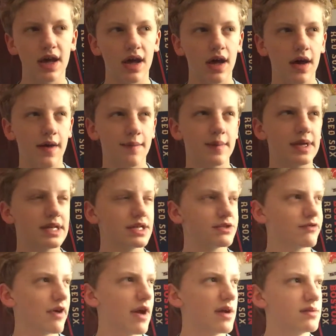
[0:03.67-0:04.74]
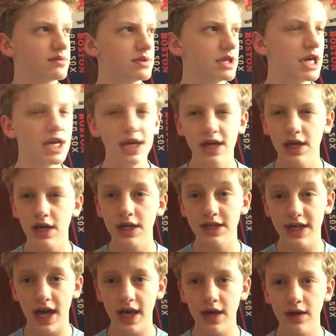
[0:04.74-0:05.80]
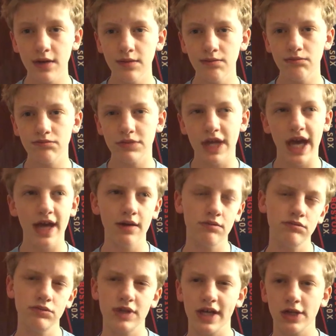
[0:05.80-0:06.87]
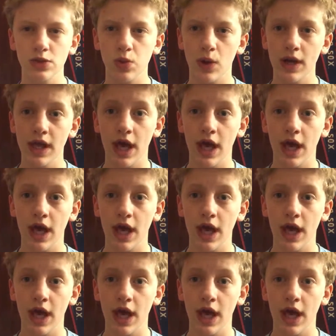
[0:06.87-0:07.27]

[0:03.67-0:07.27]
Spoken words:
It is around 10:20.